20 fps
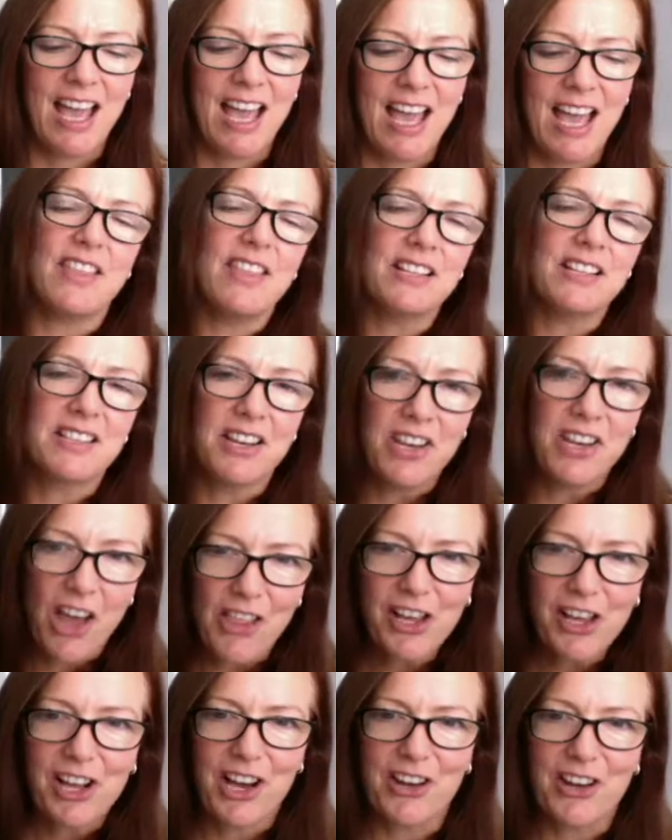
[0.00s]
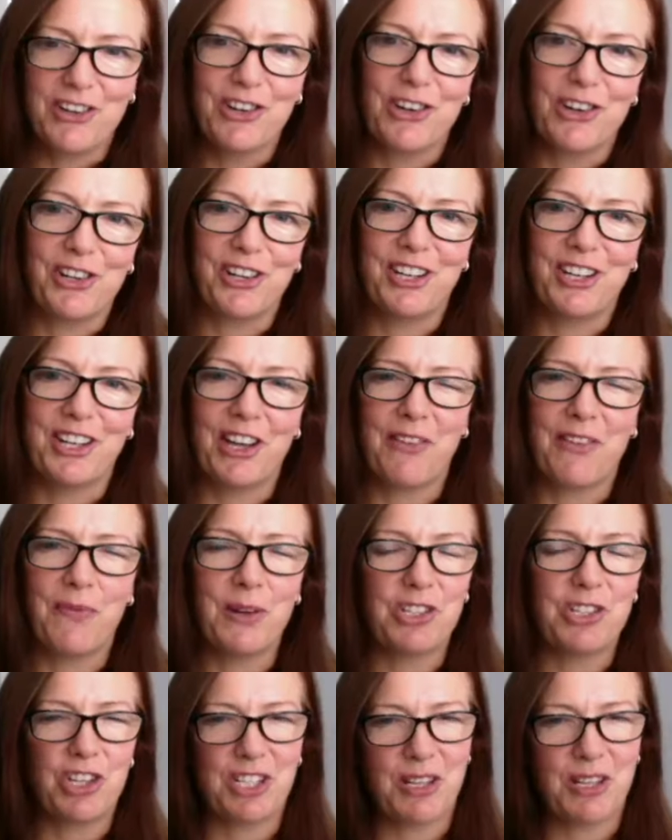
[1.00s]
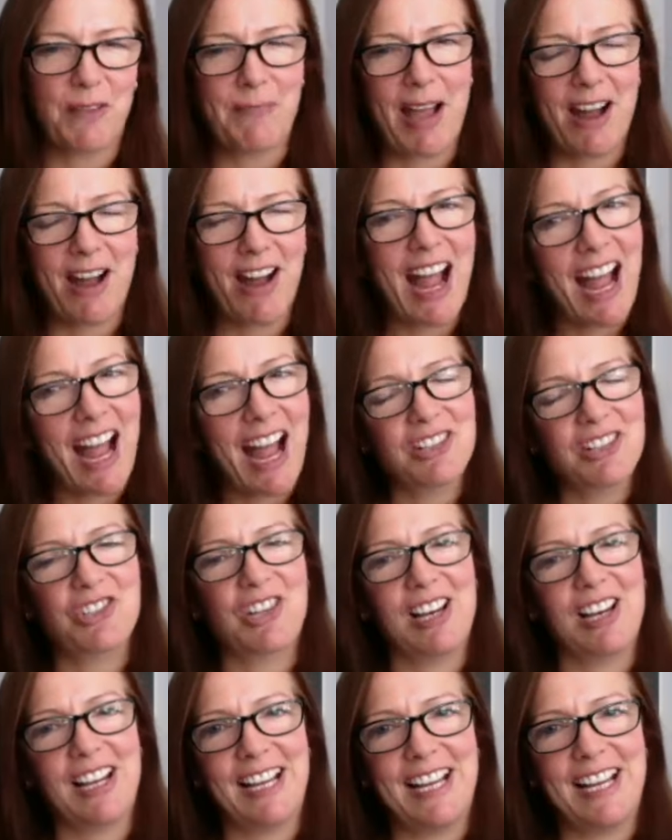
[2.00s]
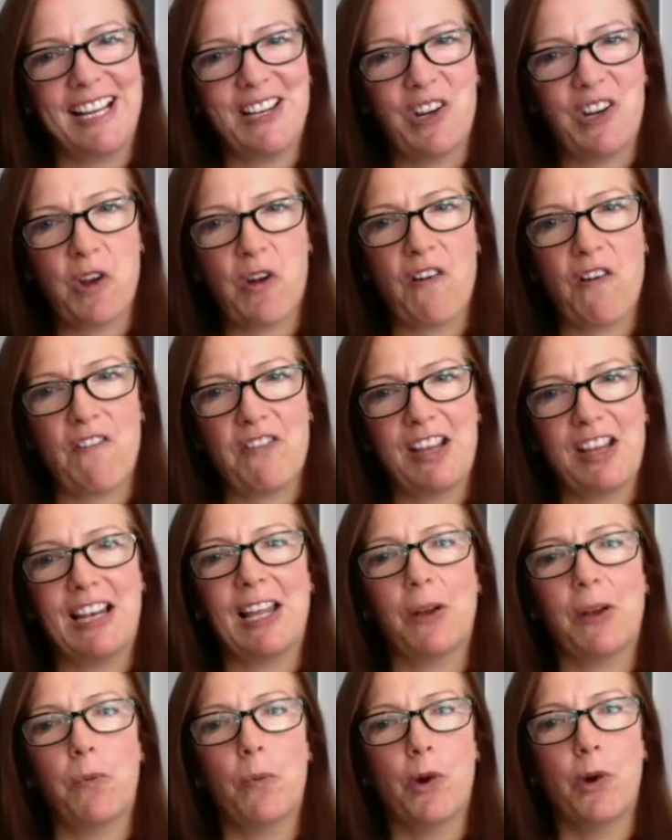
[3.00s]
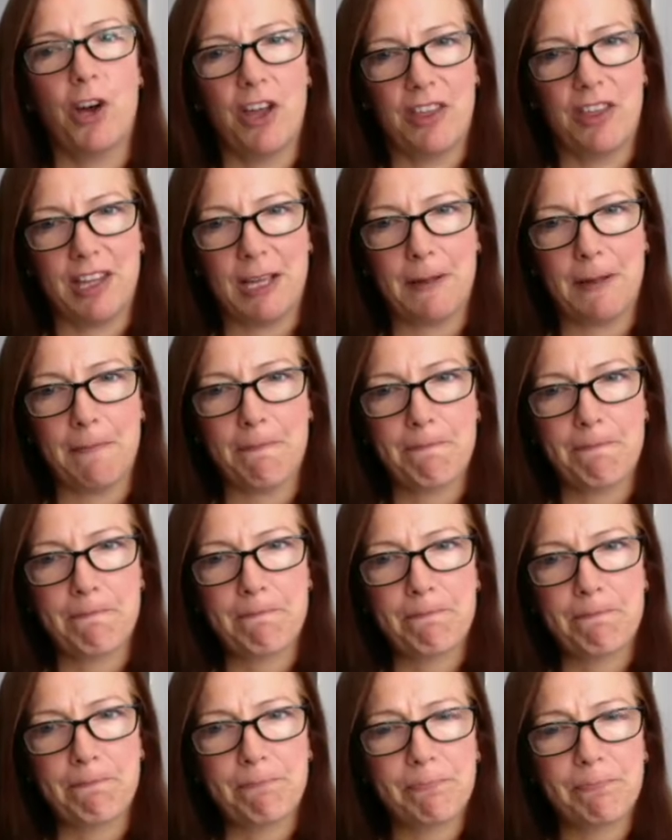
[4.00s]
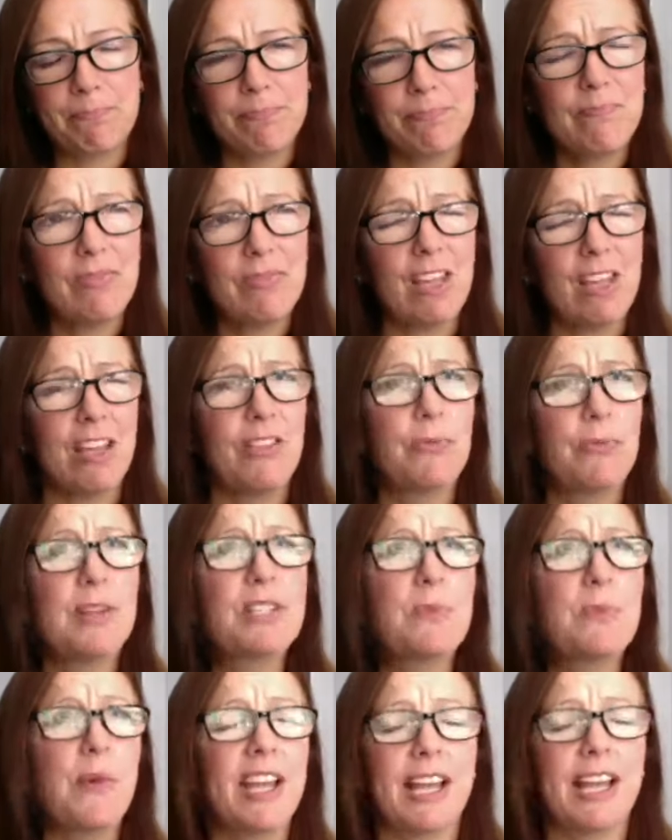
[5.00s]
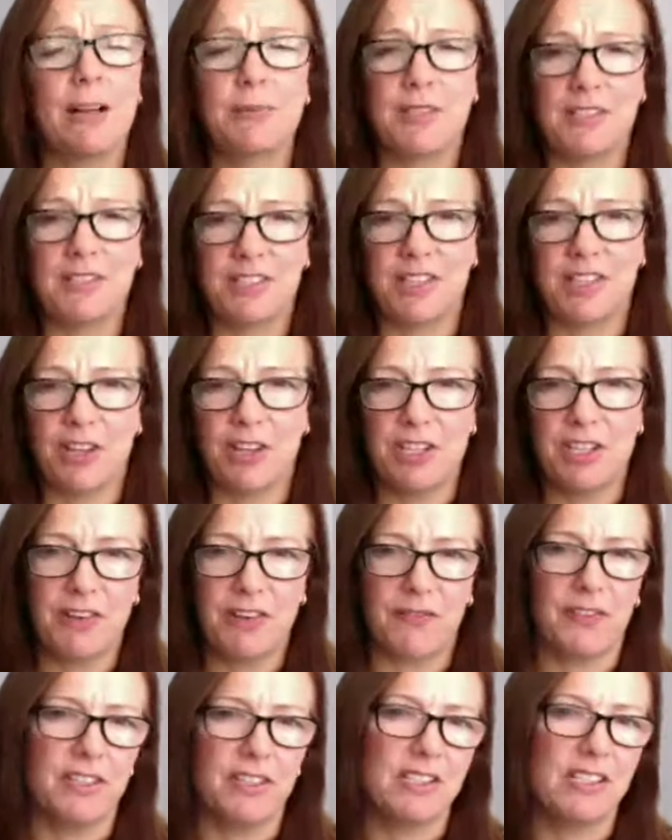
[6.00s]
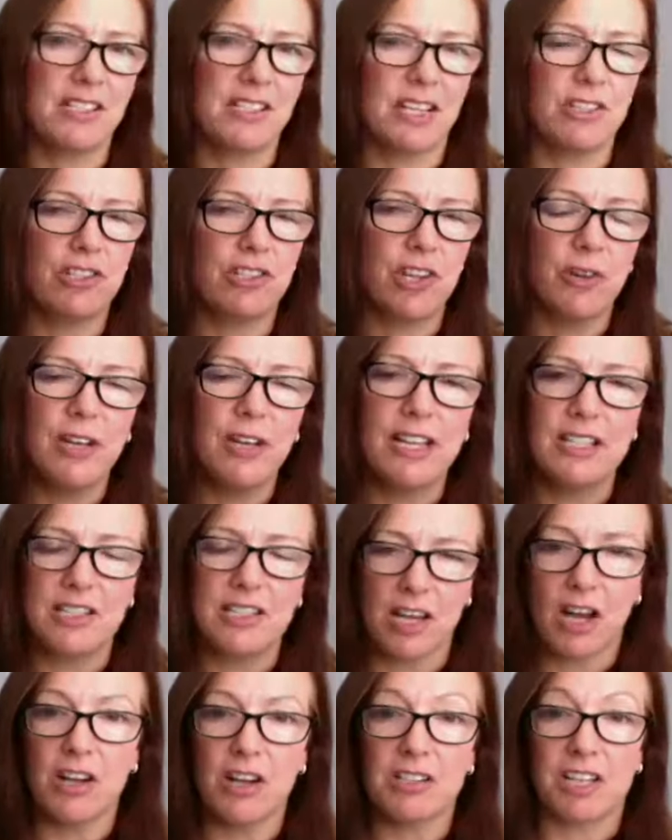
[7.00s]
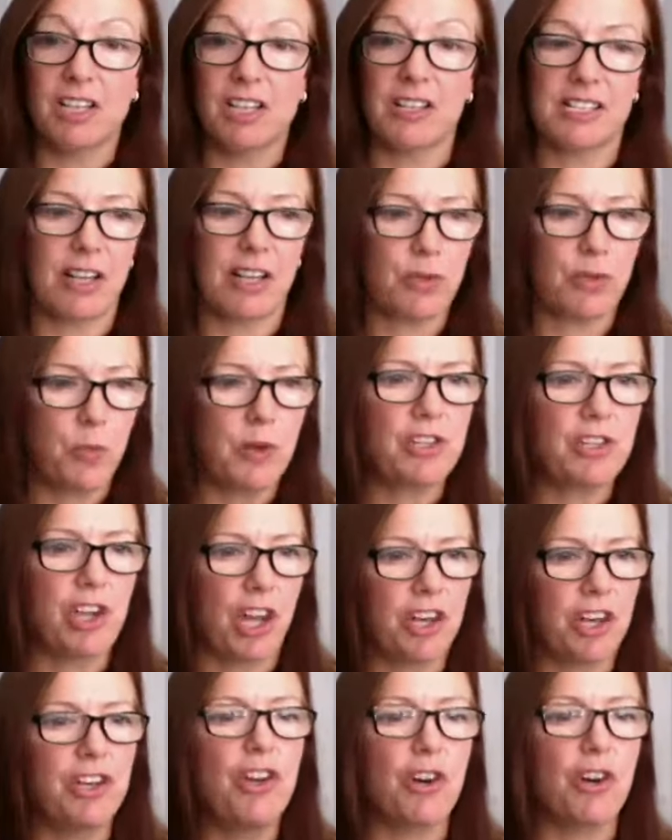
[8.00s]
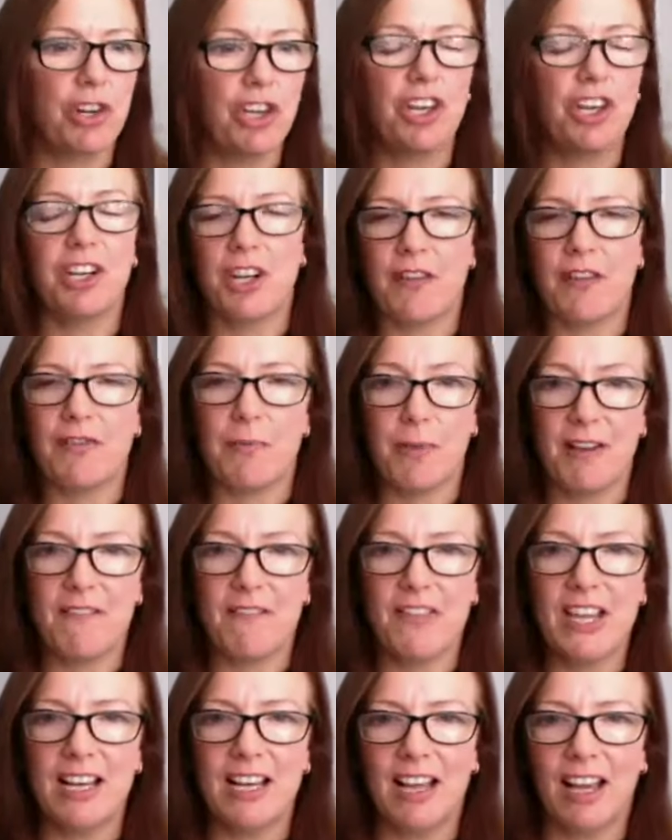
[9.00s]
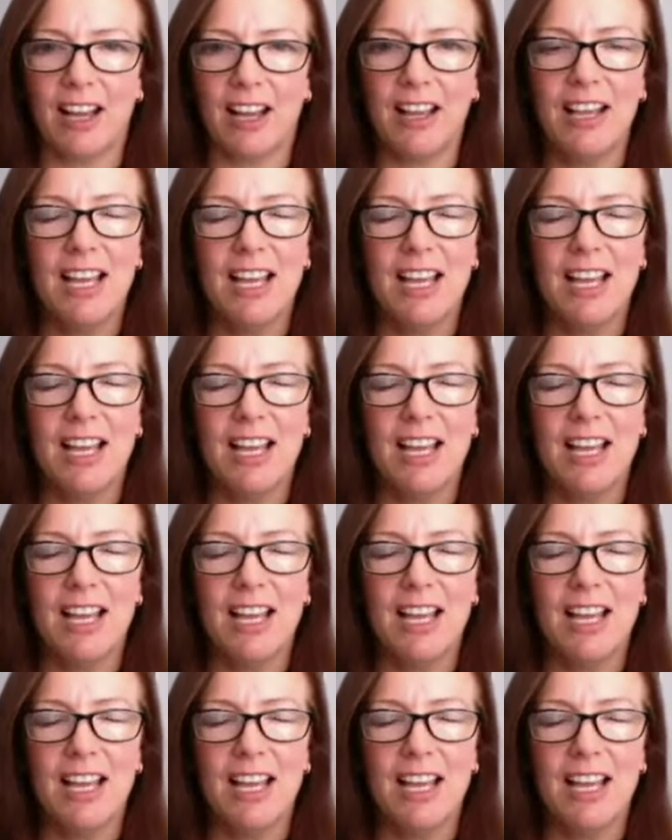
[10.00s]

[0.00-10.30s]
then there's another kind of not good enough, which is about actually not feeling worthy. And the reason why it helps us to know the difference and tune in to asking ourselves which kind of not good enough am I feeling